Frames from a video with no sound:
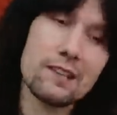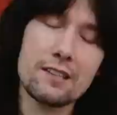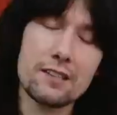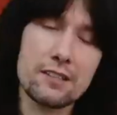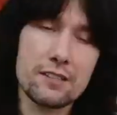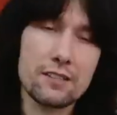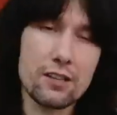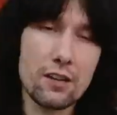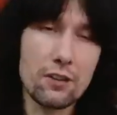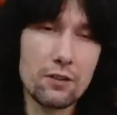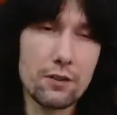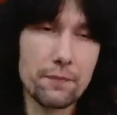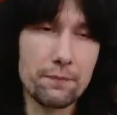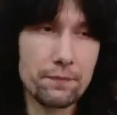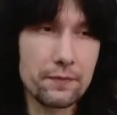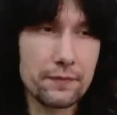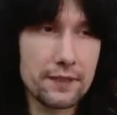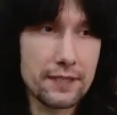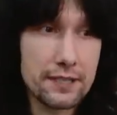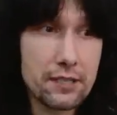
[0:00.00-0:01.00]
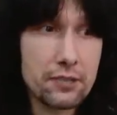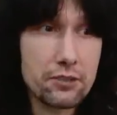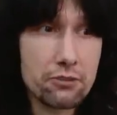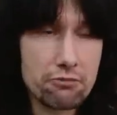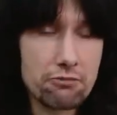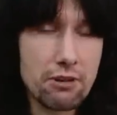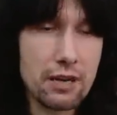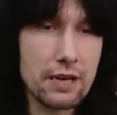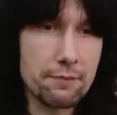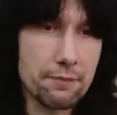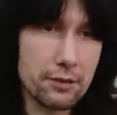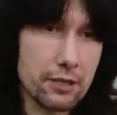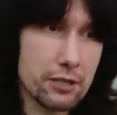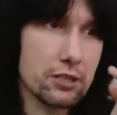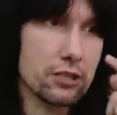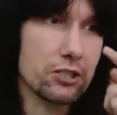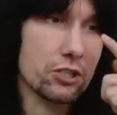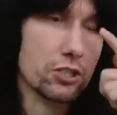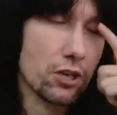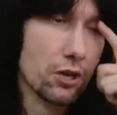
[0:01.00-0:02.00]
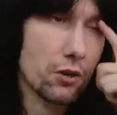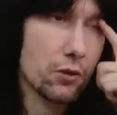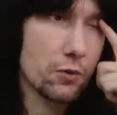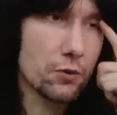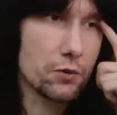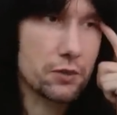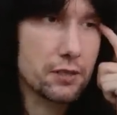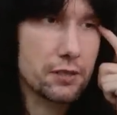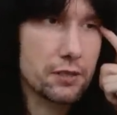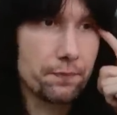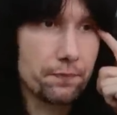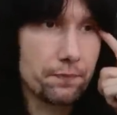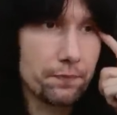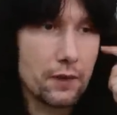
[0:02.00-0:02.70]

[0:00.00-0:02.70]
So this is great because it shows